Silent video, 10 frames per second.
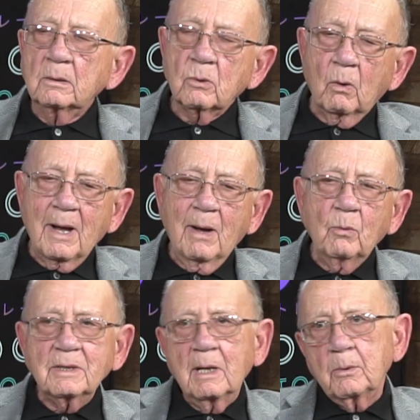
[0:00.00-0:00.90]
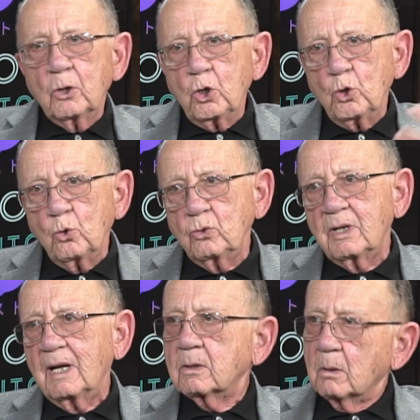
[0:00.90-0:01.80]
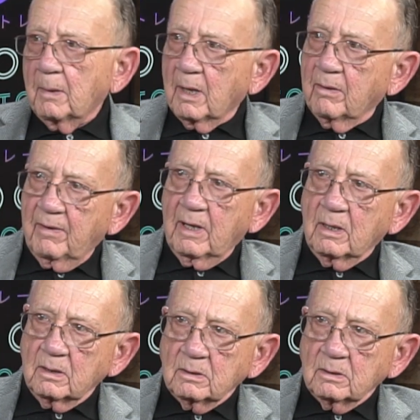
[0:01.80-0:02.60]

So I was able to use that to my advantage.